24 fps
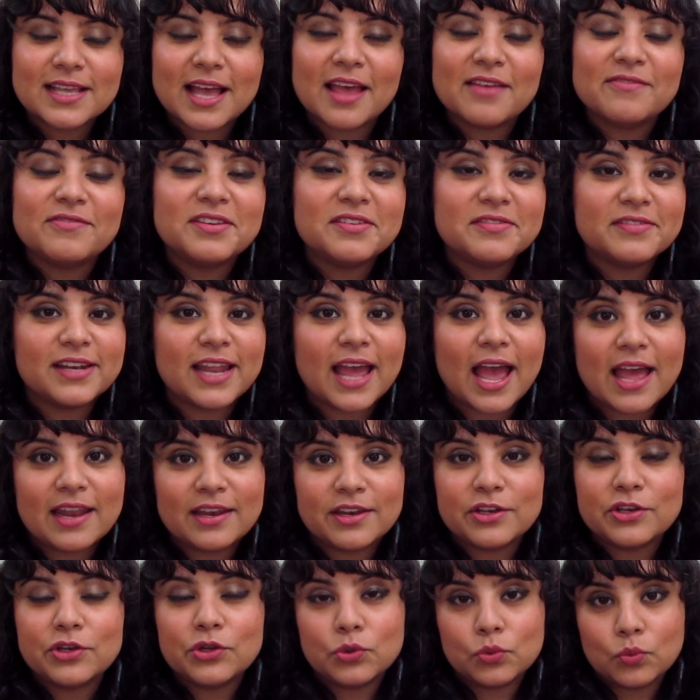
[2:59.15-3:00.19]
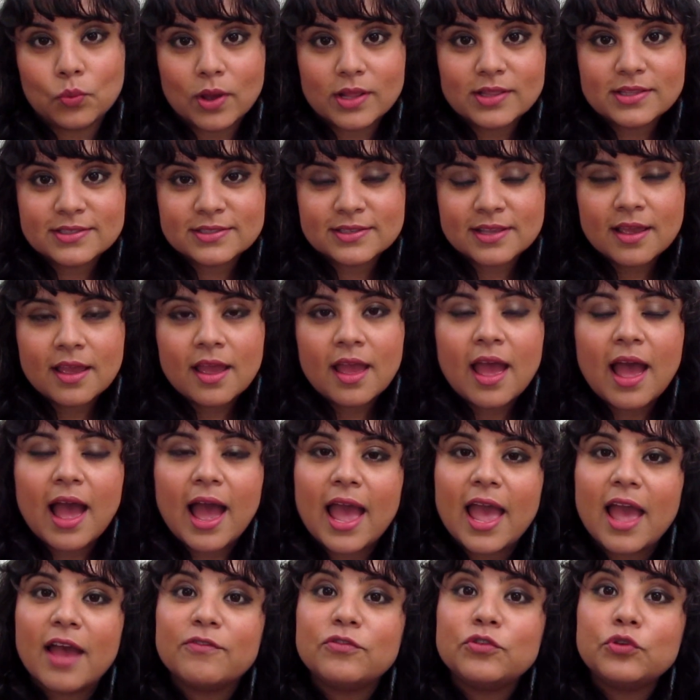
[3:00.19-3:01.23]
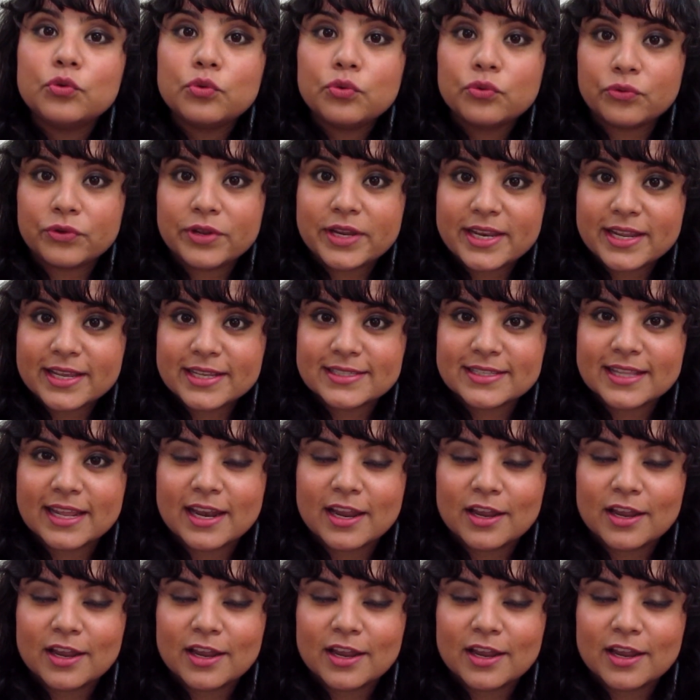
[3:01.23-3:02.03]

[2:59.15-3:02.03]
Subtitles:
I've even added new ones. I have two readings that